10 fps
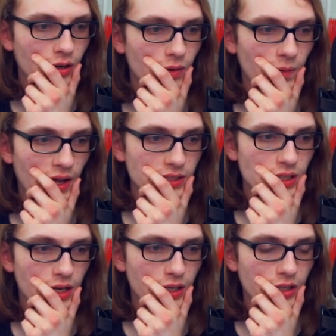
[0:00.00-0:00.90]
No, it's
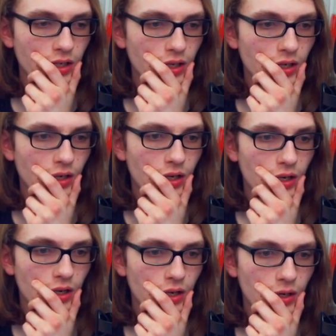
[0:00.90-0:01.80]
not on here at all.
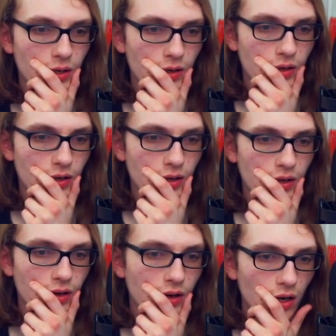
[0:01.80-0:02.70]
Oh,
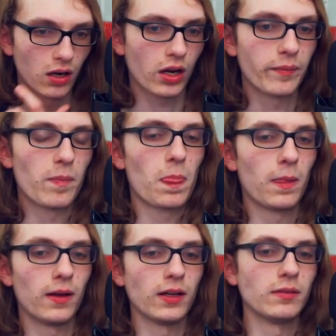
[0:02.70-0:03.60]
okay.
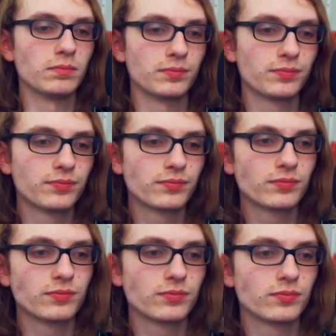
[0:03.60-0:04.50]

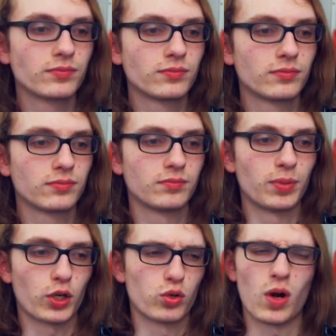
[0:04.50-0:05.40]
But
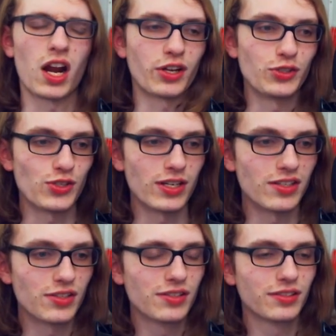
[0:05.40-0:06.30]
Chronicles
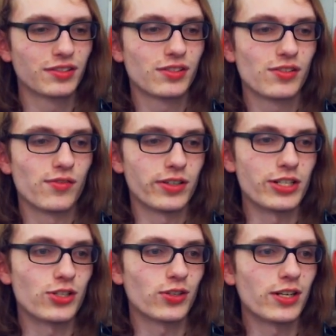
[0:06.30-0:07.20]
is. Very
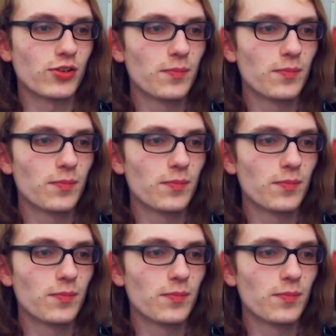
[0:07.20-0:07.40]
strange.